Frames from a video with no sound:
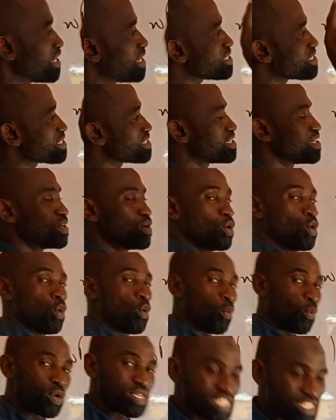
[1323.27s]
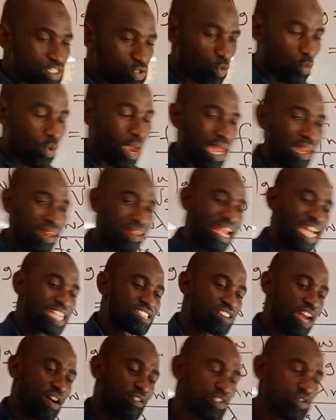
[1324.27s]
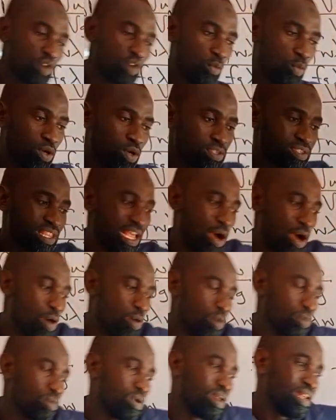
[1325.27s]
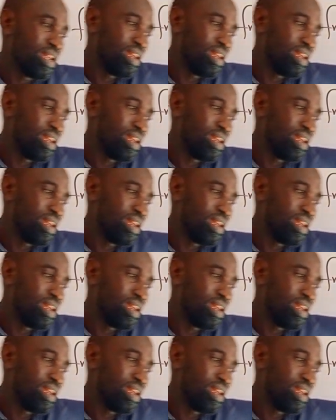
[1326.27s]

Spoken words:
case, which is when light travels from what now?